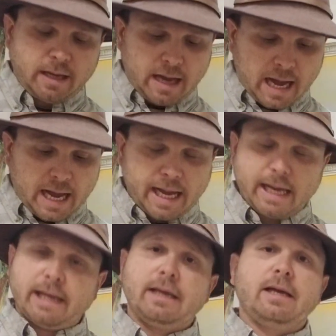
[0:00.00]

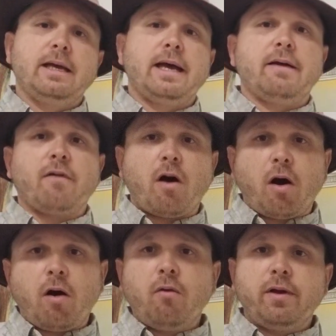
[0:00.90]
I have
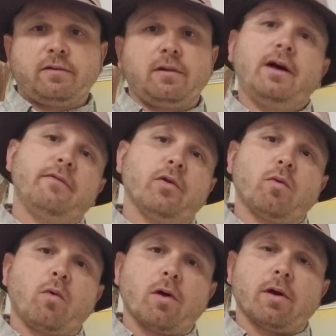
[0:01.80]
always loved their
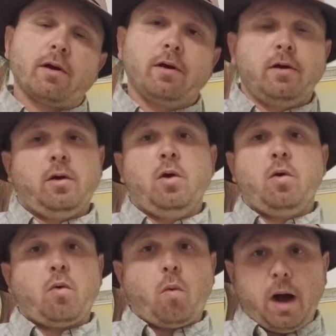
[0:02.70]
work.
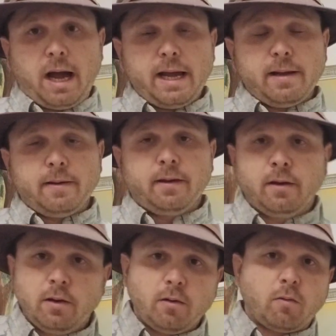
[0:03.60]
Why?
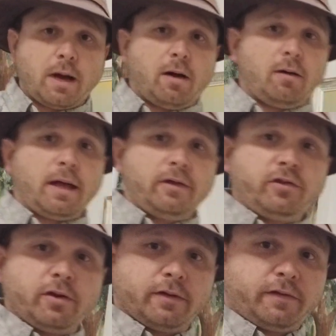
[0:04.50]
Well, as
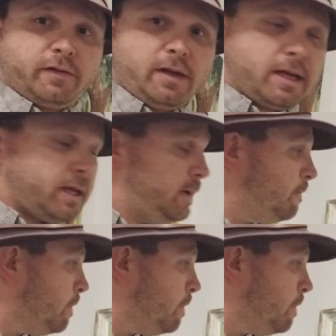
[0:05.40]
you can see,